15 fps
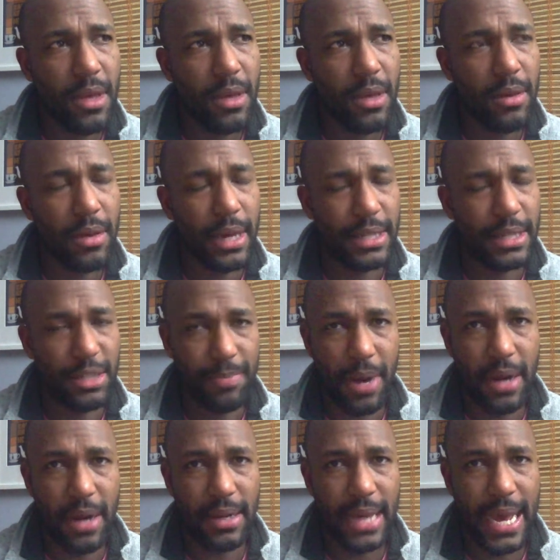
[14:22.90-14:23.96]
as
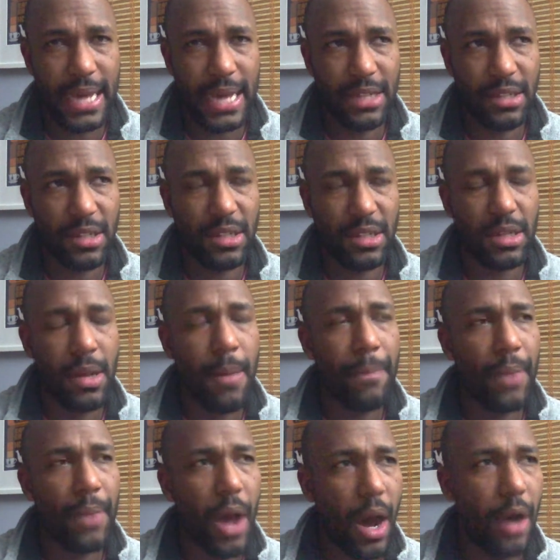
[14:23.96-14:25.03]
Barnett asks,
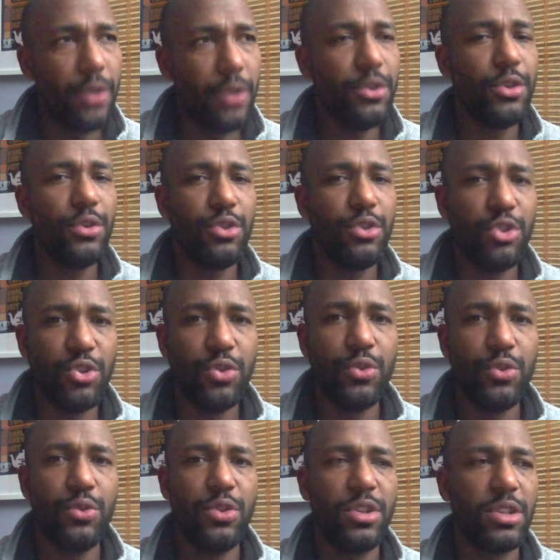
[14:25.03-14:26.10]
how do you
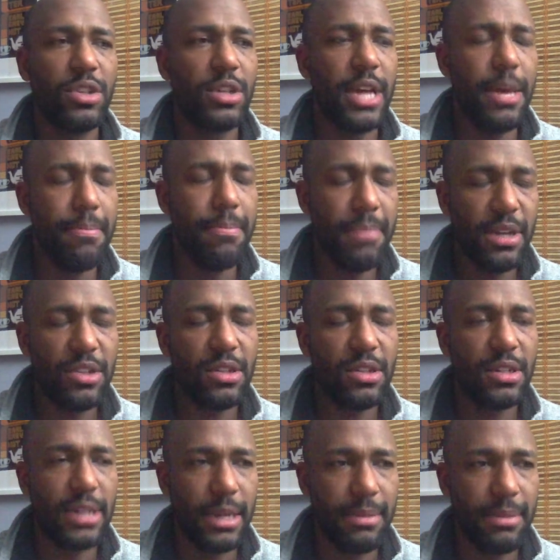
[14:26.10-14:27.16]
choose
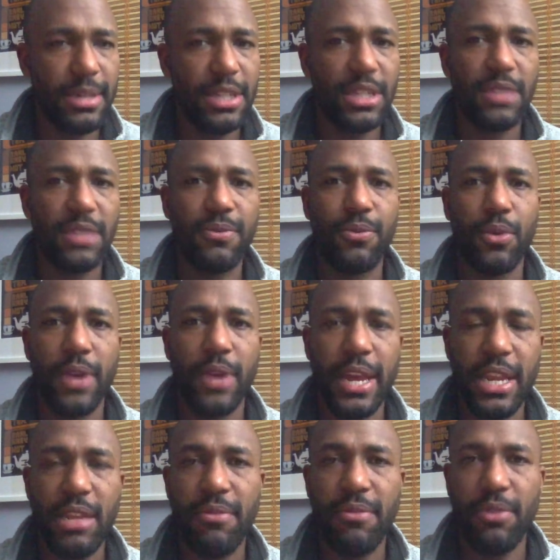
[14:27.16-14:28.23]
emissions limits for
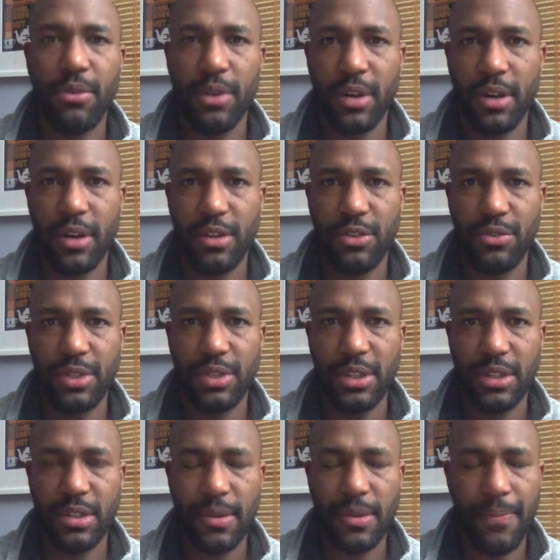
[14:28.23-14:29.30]
individual
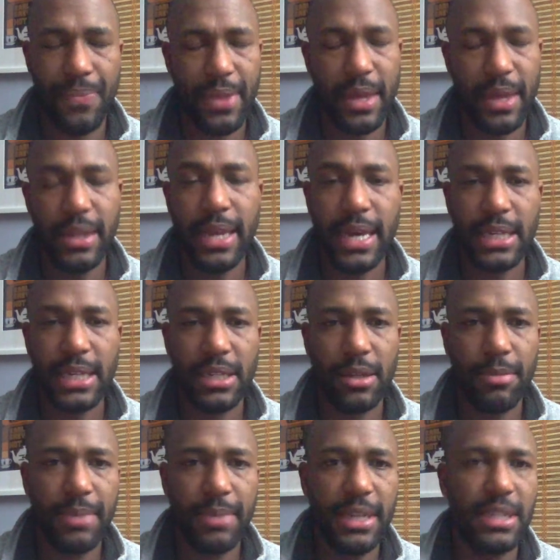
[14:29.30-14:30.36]
countries? And he asked that
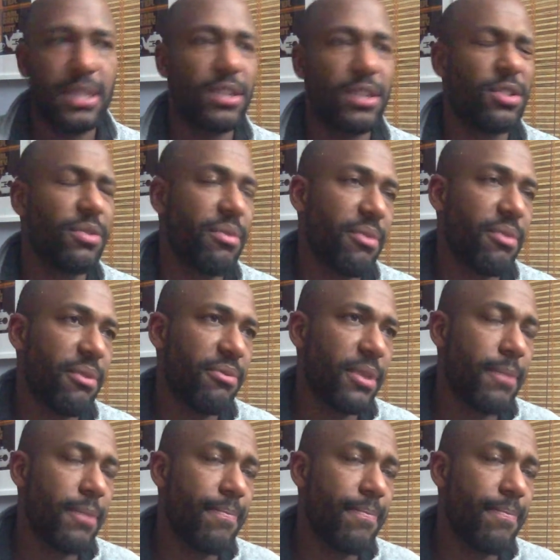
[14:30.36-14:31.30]
on page 650.